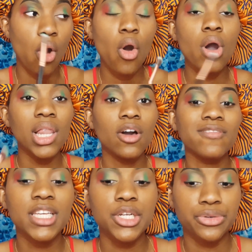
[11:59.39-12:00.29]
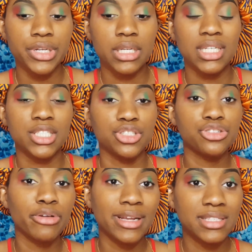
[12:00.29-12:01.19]
all the green doesn't
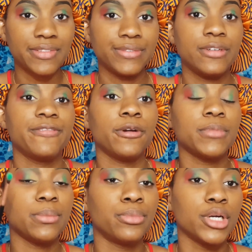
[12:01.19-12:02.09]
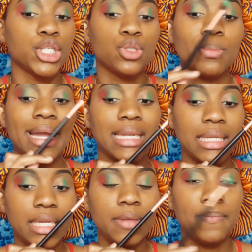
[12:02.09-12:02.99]
transfer from the brush to my
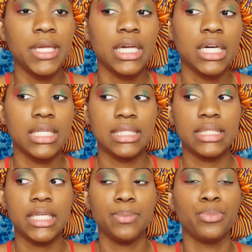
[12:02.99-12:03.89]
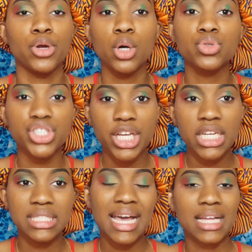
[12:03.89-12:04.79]
lid because the brown shade
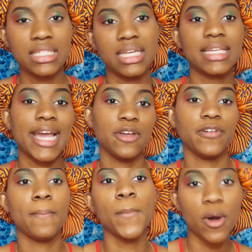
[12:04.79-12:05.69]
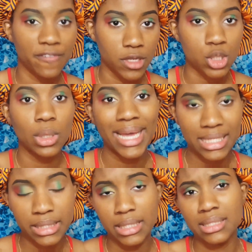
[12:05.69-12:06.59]
is acting as kind of a buffer to
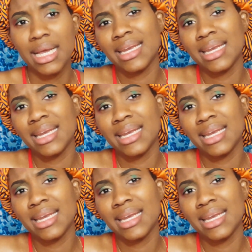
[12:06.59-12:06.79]
lighten it.